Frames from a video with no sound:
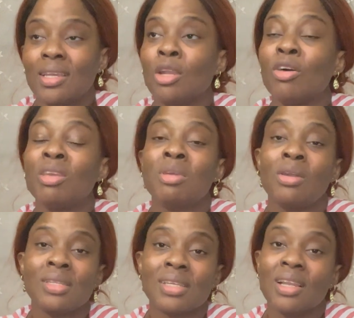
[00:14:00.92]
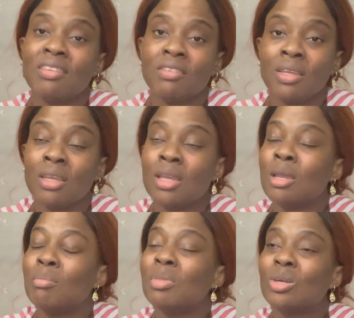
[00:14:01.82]
A lot of immigrants are leaving
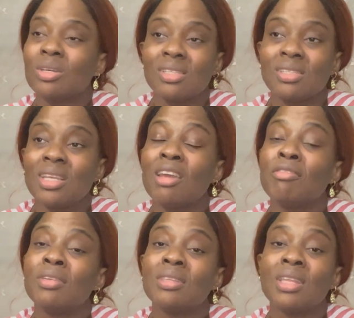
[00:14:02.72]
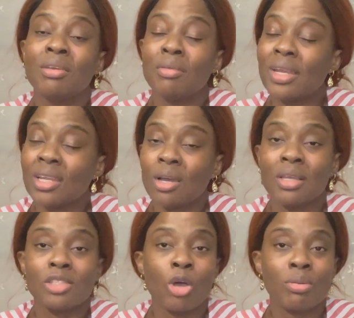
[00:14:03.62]
because everything right now
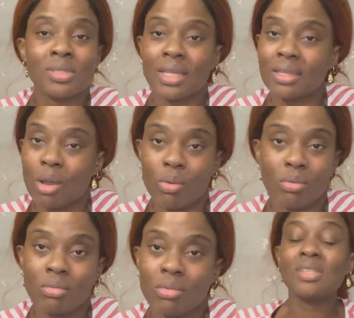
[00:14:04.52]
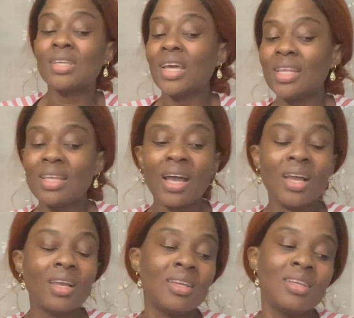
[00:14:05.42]
is upside down. Canada
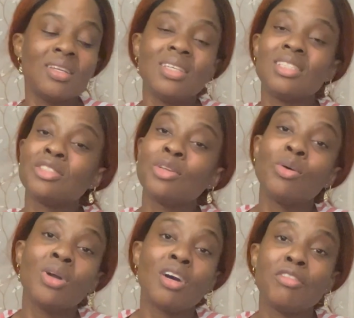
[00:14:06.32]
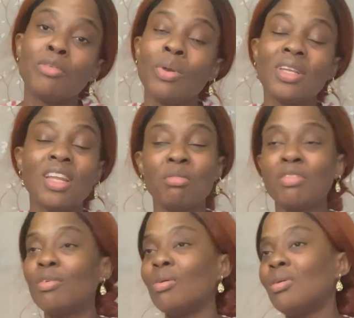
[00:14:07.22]
is no longer fluent like
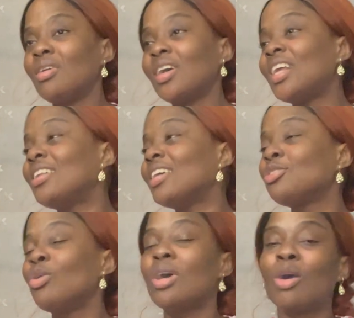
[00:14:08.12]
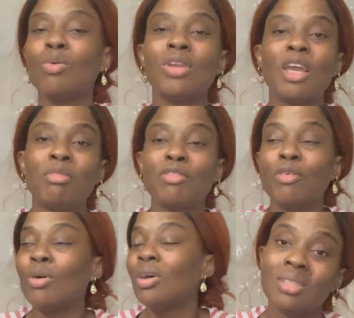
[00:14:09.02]
before. Canada is no longer cool like
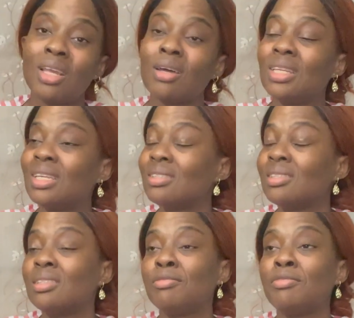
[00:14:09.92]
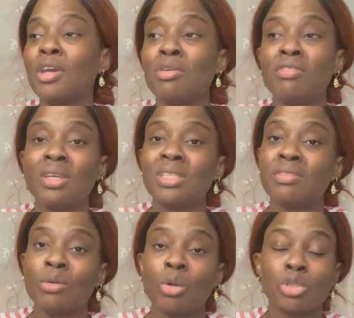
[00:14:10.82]
before. Nowadays, it's very, very
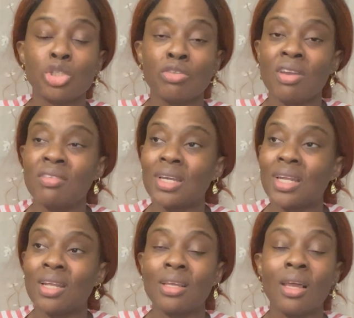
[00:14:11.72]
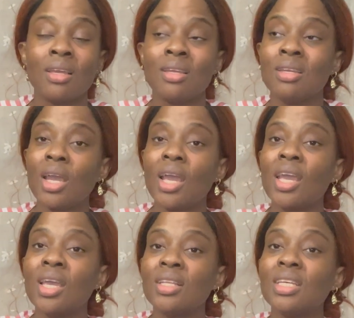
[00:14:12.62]
difficult to survive in Canada.
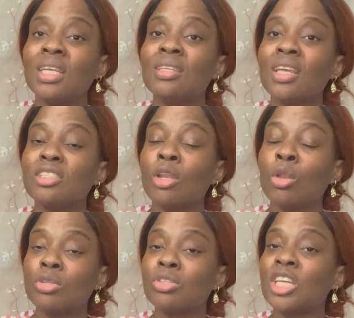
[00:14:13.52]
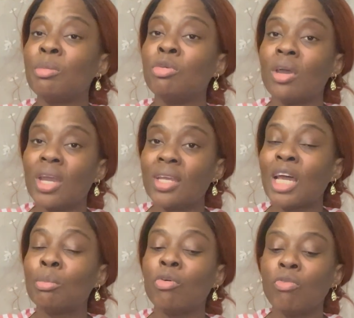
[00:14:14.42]
And it takes a lot to keep your head
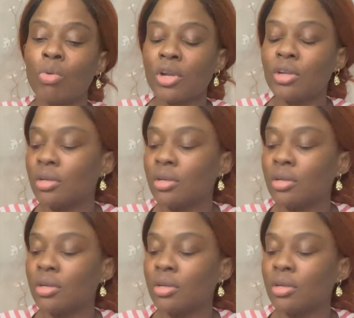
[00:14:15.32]
above water.